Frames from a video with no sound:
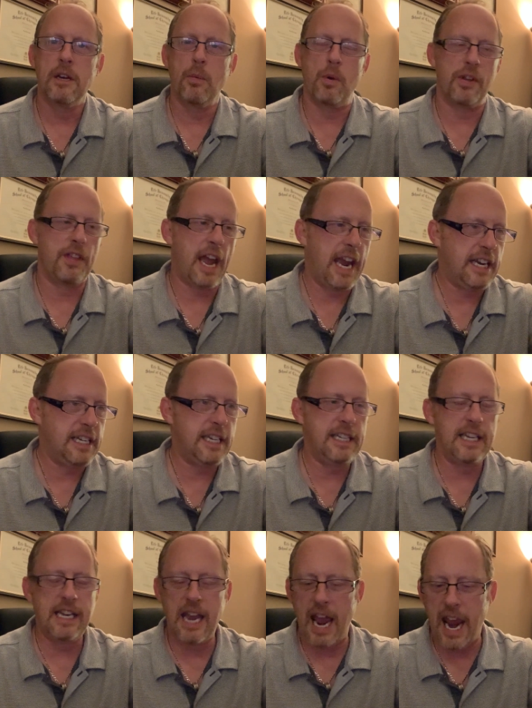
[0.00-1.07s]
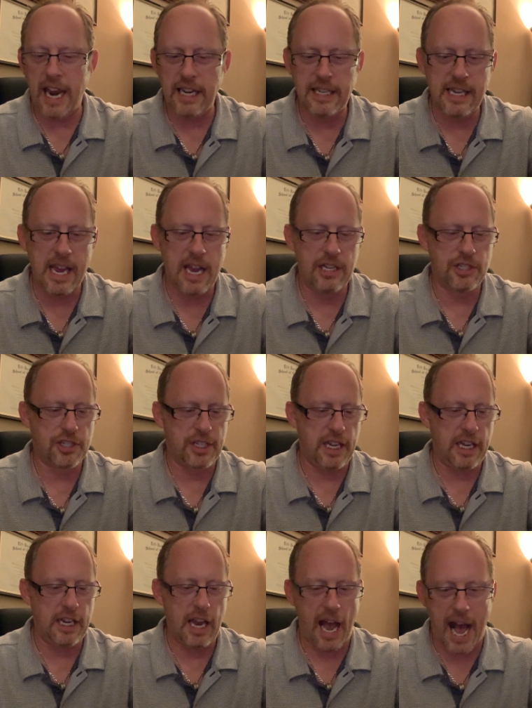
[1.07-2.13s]
with ADD,
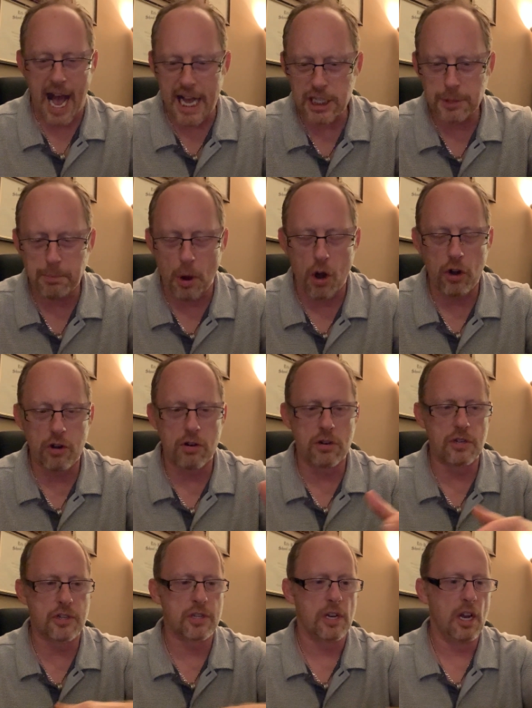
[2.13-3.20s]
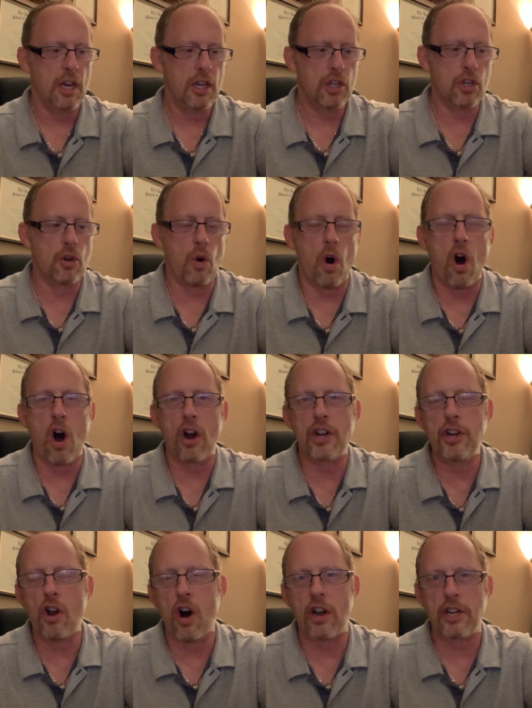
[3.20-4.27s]
ADHD, Asperger's, you can go
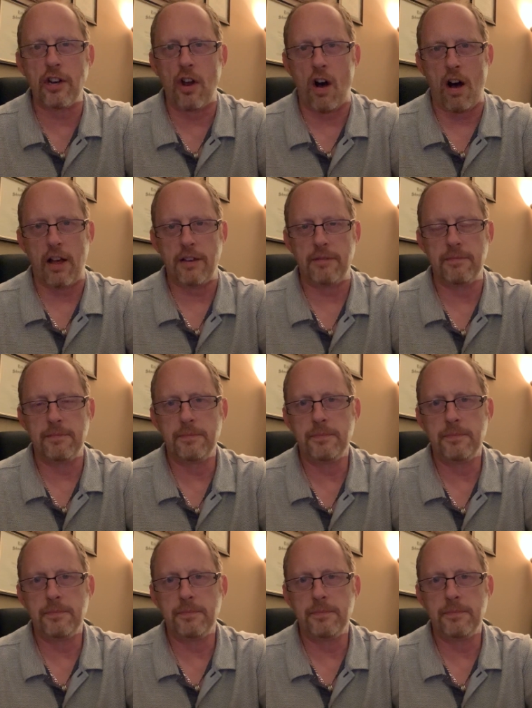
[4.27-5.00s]
on and on and on.